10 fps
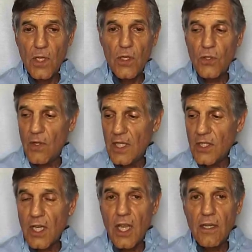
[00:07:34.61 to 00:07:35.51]
So that's a
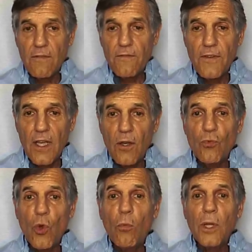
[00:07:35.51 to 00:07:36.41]
kind of
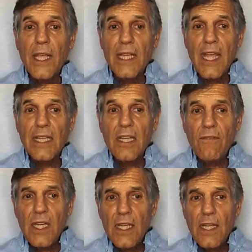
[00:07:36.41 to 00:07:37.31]
role-playing
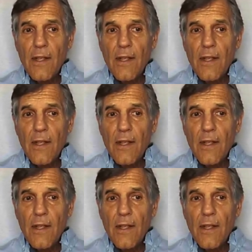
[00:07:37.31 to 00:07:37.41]
activity.